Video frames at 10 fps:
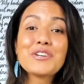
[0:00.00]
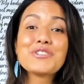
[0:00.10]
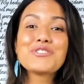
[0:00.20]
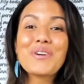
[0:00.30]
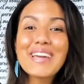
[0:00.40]

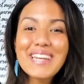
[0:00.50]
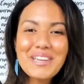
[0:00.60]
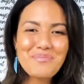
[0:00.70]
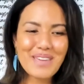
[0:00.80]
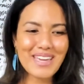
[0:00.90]

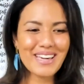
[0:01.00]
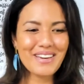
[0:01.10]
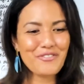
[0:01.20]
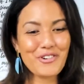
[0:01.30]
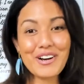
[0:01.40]
joining me
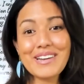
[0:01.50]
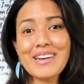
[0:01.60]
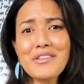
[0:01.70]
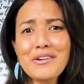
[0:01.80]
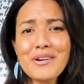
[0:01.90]
for
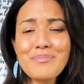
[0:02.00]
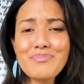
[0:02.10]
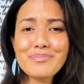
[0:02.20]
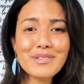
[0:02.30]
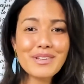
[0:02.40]
another
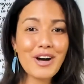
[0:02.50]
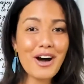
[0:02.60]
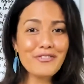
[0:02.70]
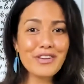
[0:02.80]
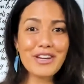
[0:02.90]

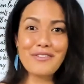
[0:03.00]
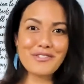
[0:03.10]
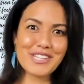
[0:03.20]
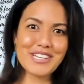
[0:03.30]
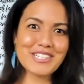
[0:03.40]
coffee
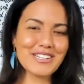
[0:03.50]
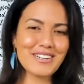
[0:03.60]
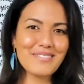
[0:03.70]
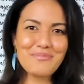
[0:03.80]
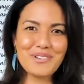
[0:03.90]

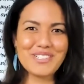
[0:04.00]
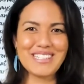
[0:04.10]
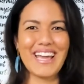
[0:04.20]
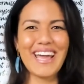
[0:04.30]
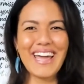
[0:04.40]
conversation per
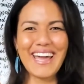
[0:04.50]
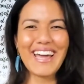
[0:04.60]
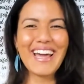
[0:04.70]
se.